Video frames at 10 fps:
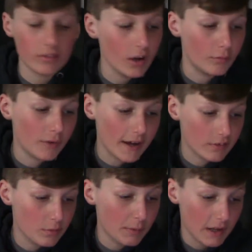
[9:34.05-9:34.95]
Not a wreck,
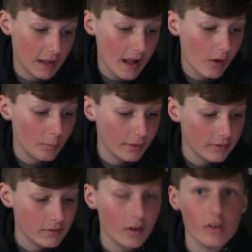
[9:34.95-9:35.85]
spun out, but
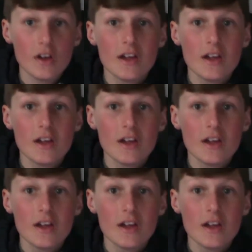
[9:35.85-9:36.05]
still.